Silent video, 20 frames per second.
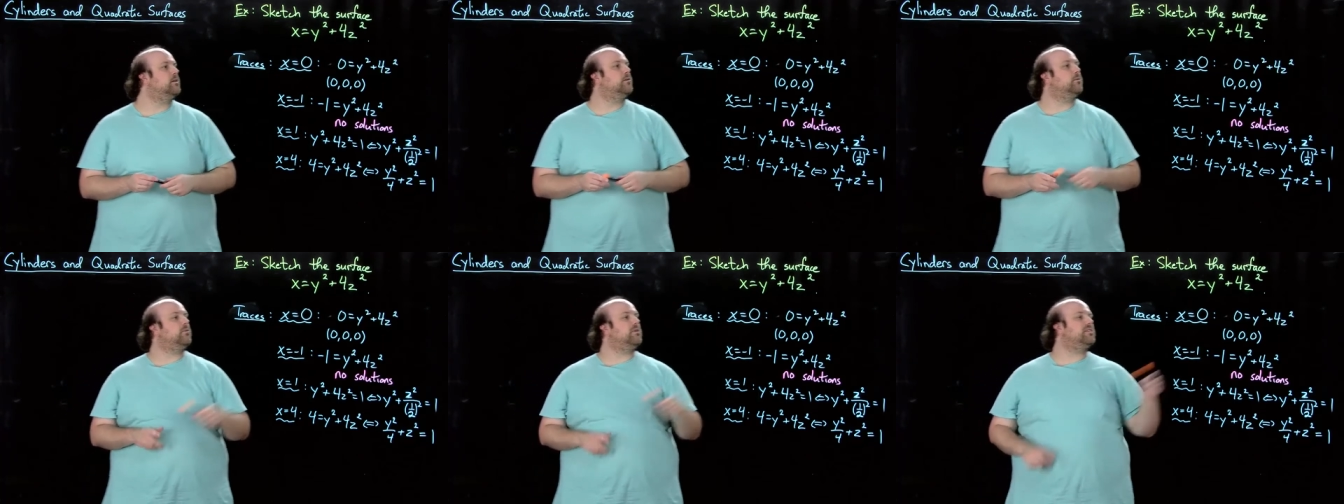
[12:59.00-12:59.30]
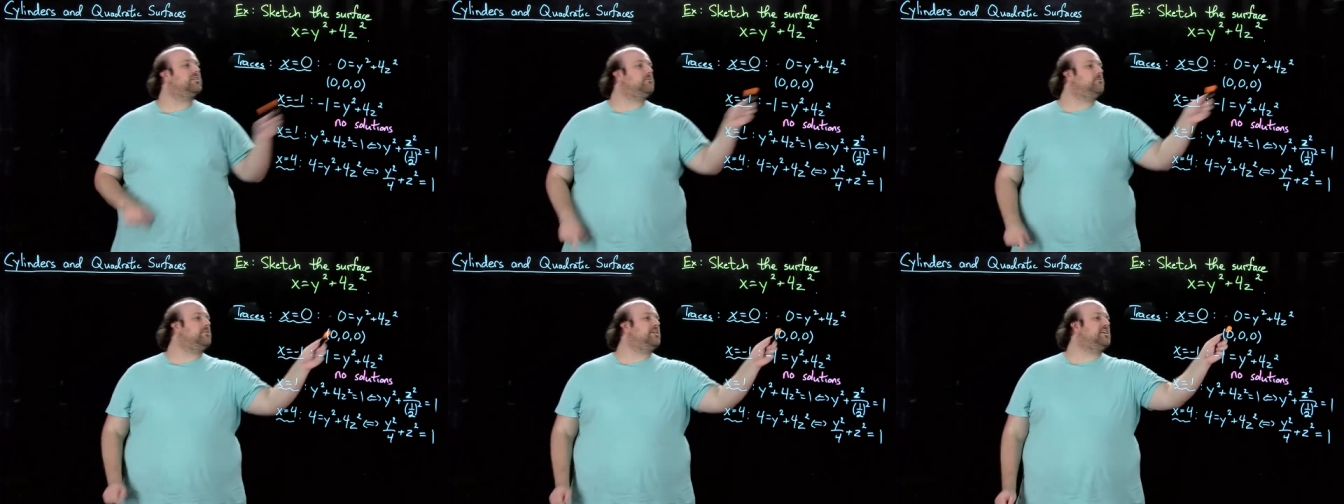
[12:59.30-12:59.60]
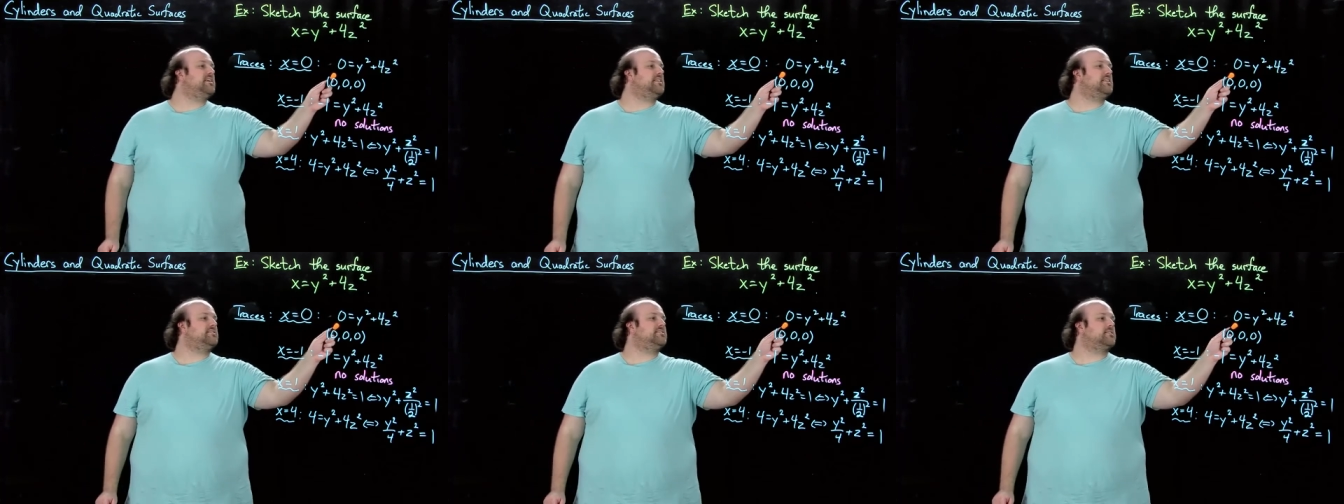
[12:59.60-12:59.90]
Well, then we
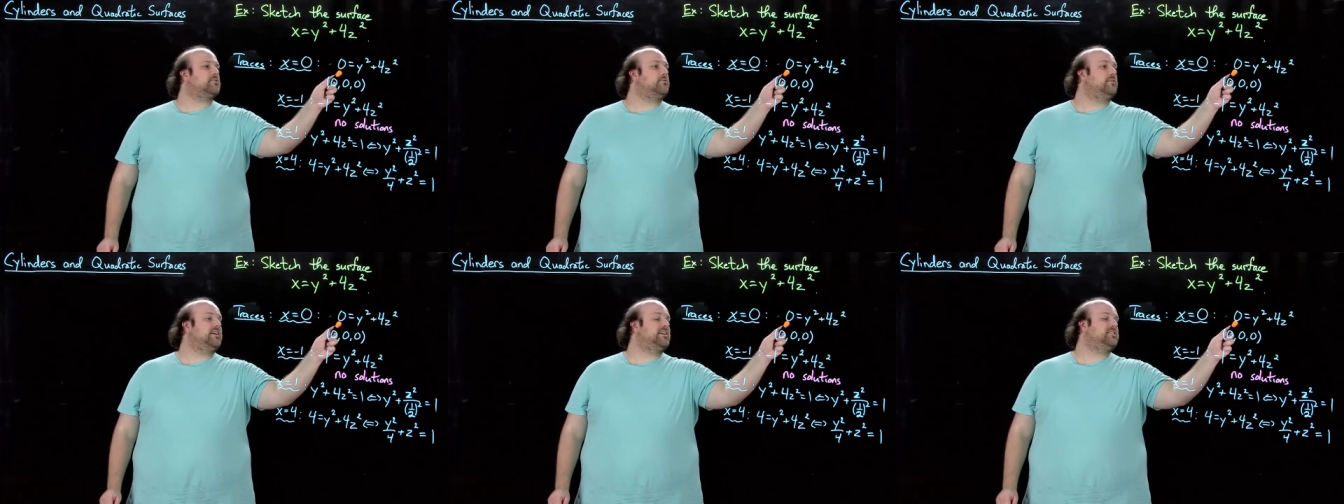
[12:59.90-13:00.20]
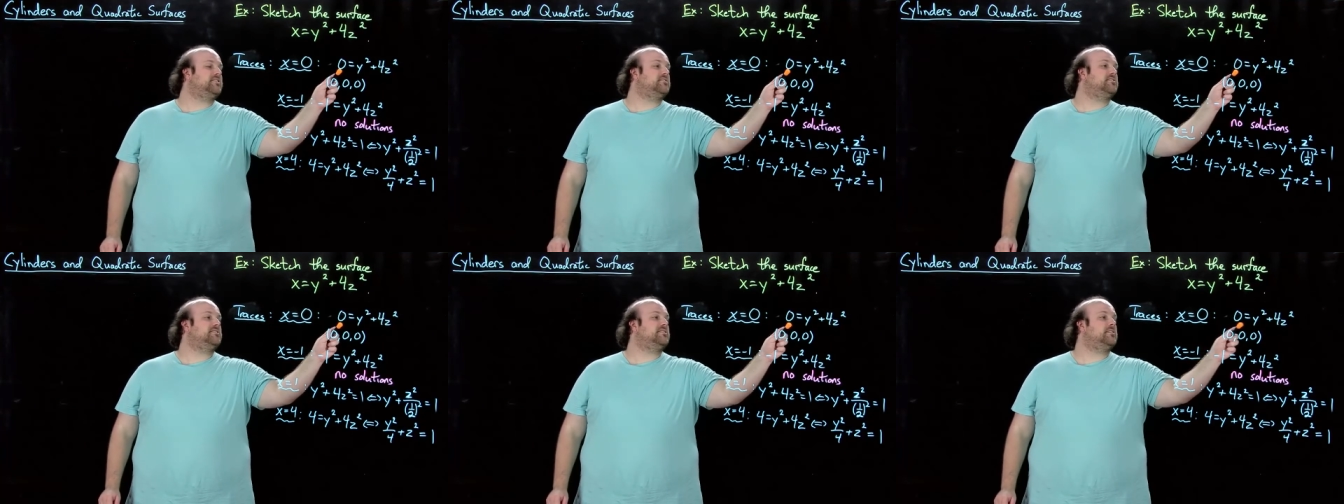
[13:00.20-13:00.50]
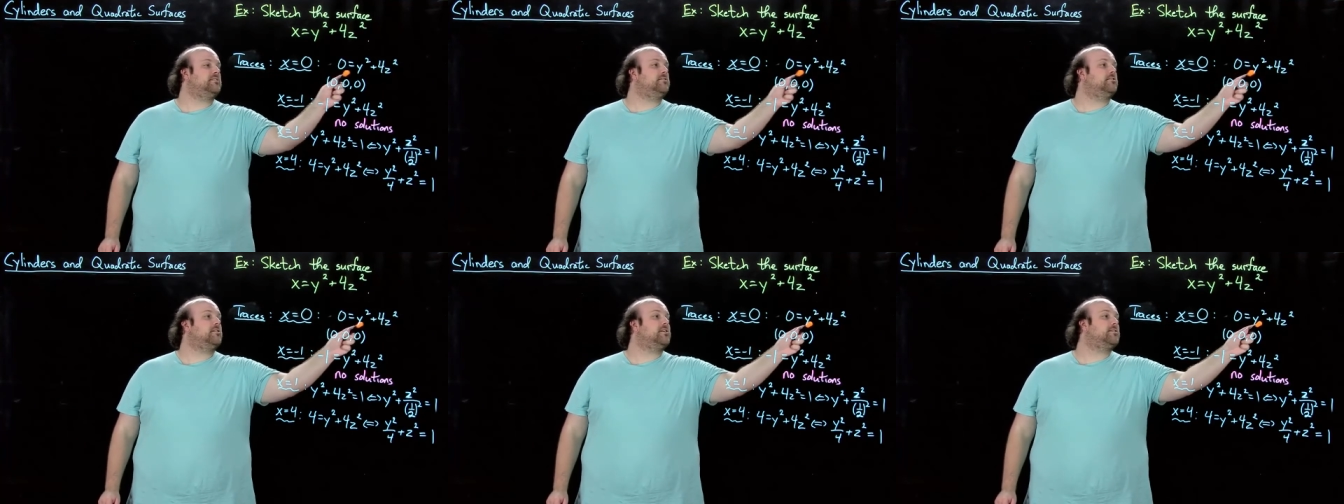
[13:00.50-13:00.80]
get this equation
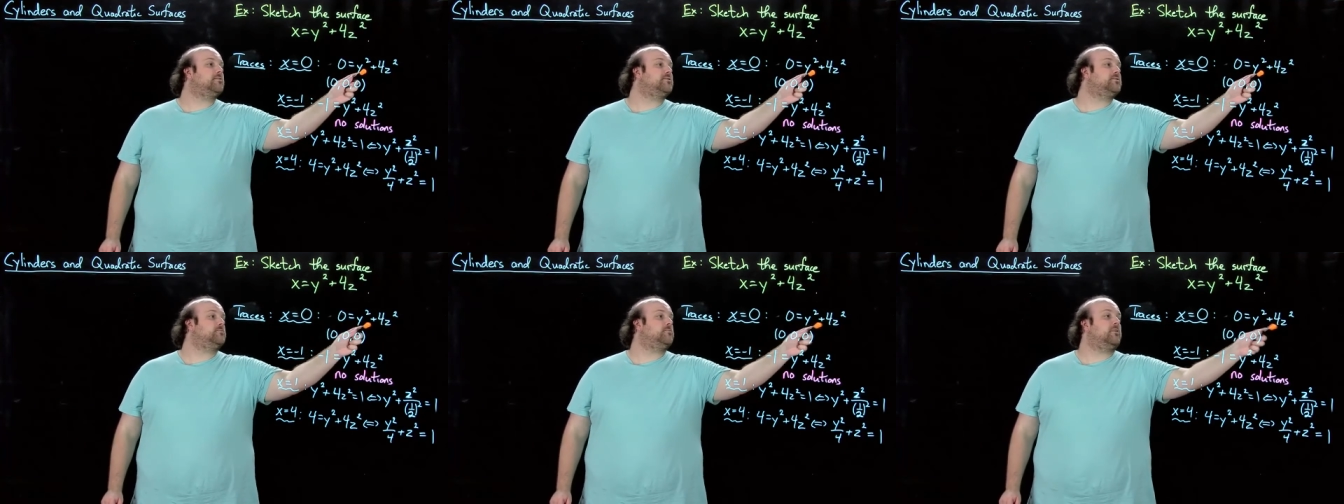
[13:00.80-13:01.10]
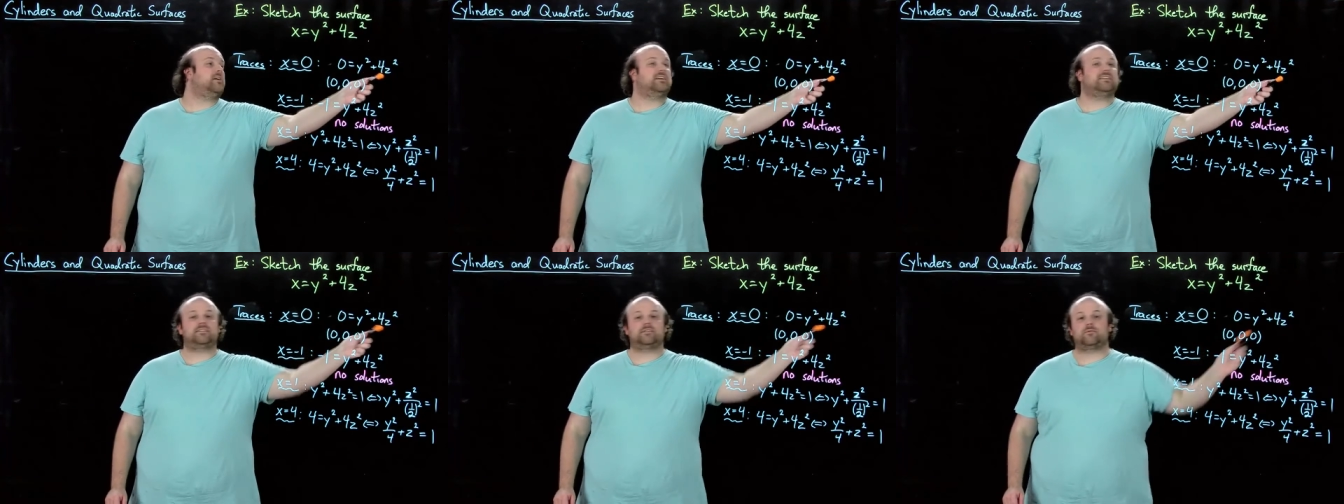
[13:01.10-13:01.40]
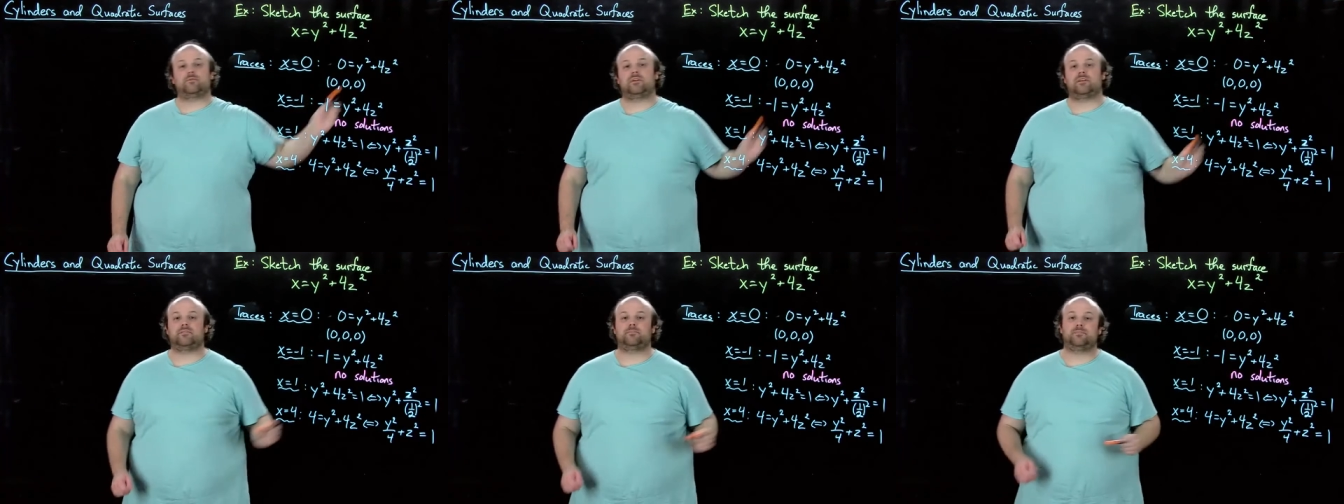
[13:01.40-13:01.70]
0 equals y
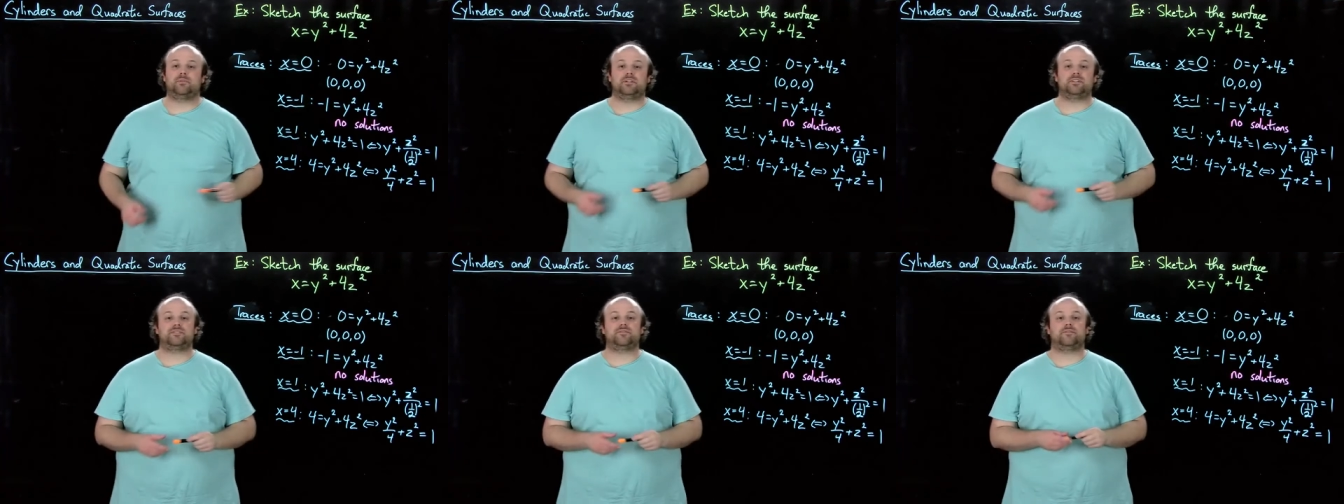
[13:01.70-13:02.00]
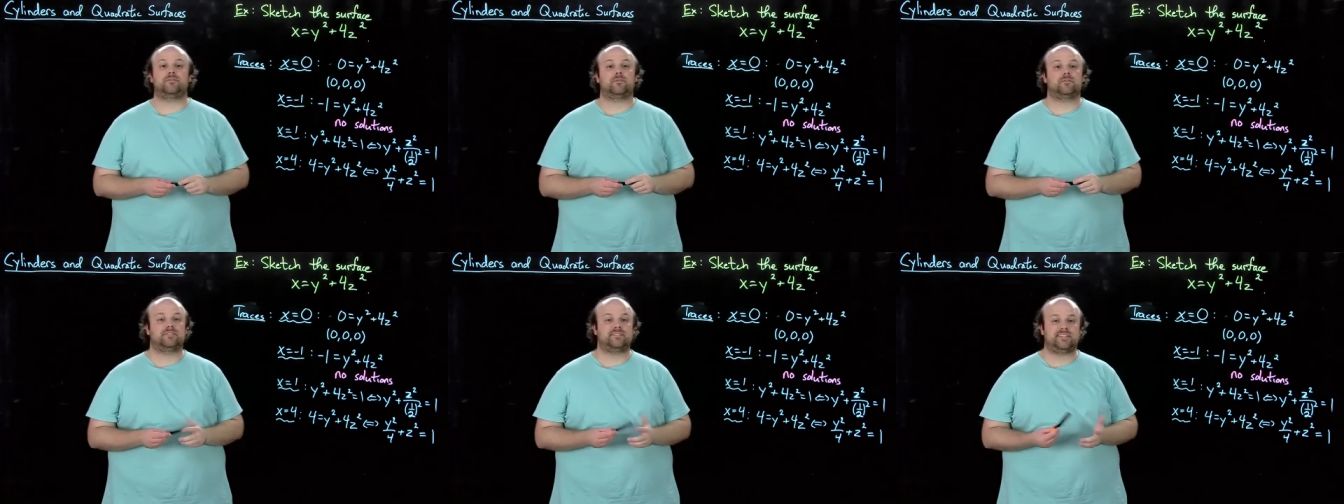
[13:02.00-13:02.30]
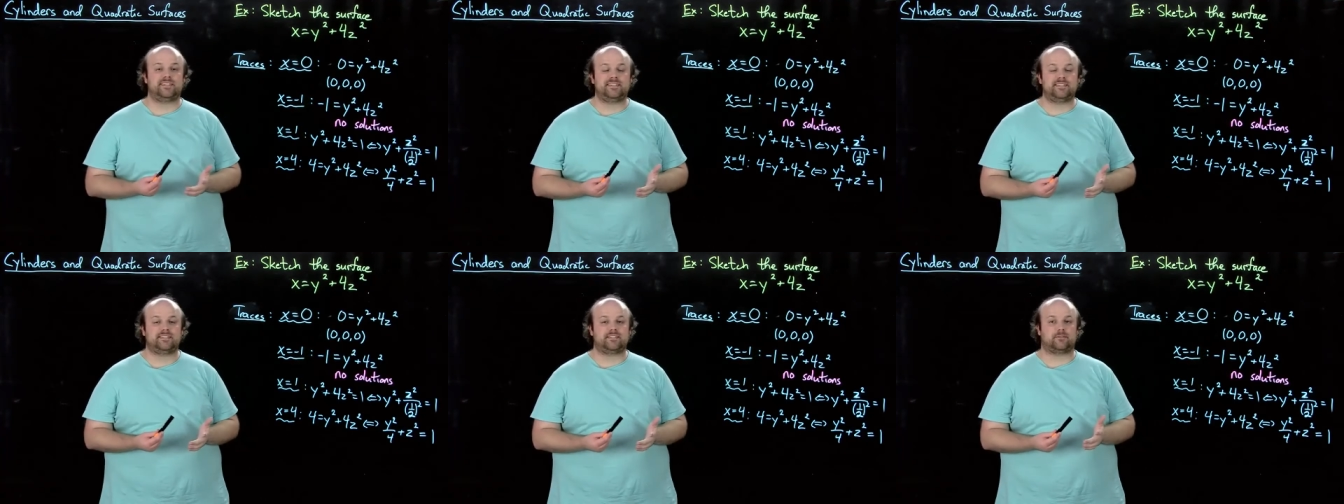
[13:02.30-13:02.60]
squared plus
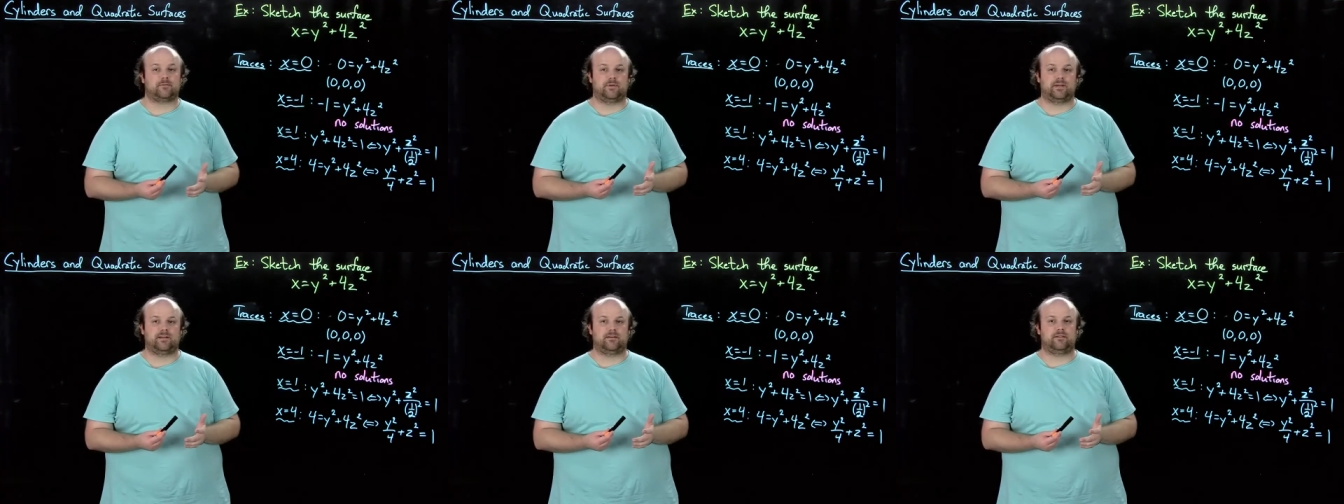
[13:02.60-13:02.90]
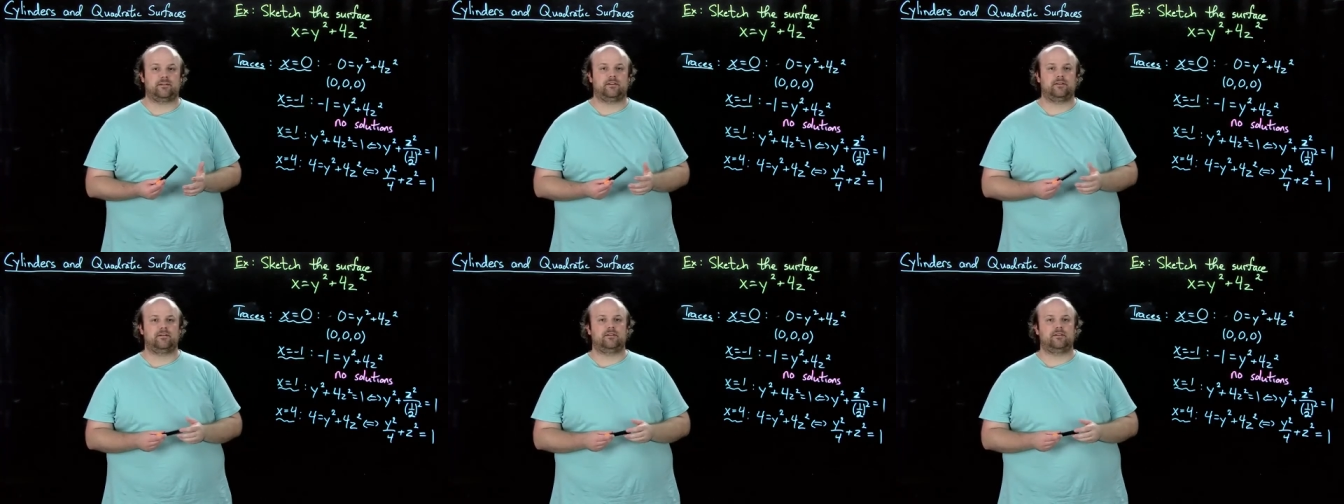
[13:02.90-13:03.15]
4z squared.